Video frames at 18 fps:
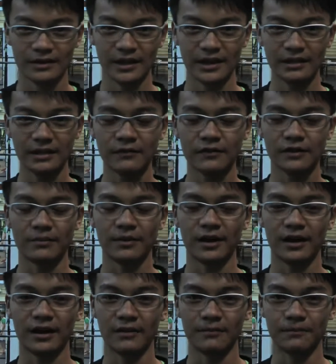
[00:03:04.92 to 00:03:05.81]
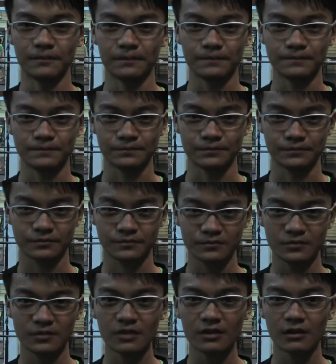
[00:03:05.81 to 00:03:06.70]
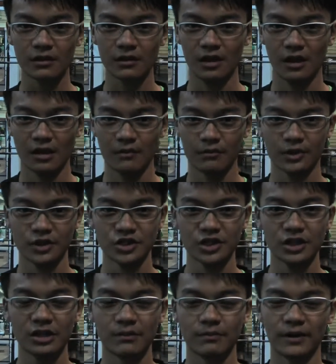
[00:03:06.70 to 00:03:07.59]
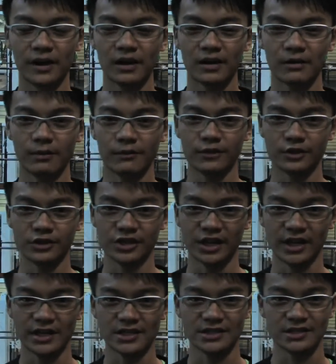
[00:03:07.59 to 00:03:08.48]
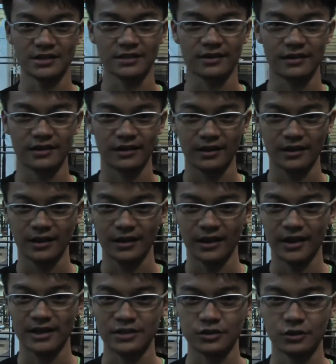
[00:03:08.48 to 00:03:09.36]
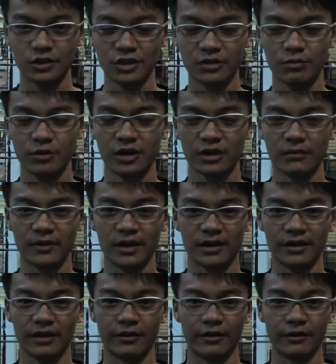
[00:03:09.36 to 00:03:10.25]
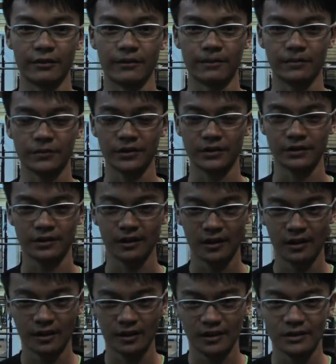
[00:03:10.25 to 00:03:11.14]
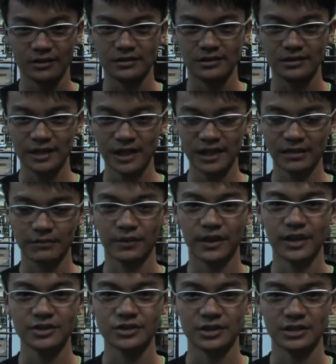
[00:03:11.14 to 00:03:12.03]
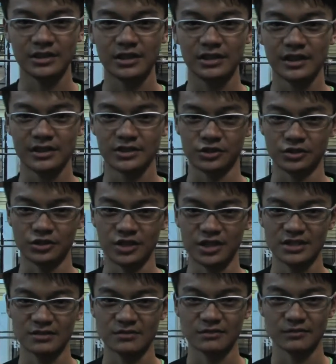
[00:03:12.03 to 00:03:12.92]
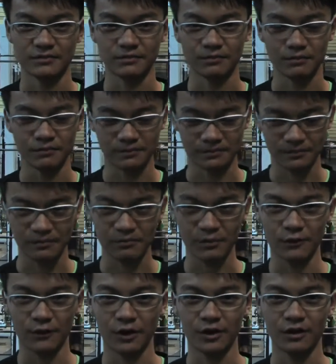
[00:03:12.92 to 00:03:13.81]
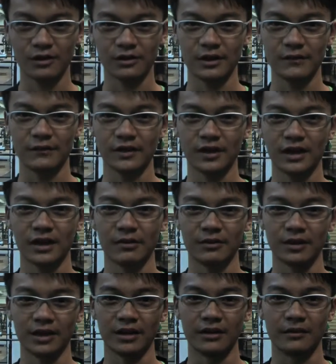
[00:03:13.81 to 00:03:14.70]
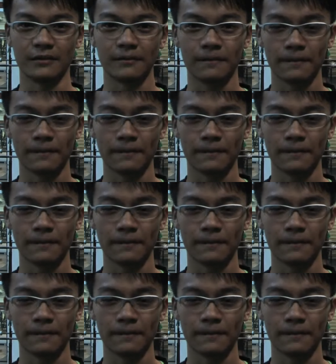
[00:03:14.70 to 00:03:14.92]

Then lift the bar up. Position the bar above your chest and slowly bring the bar down. Let the bar gently touch your chest before lifting it up again.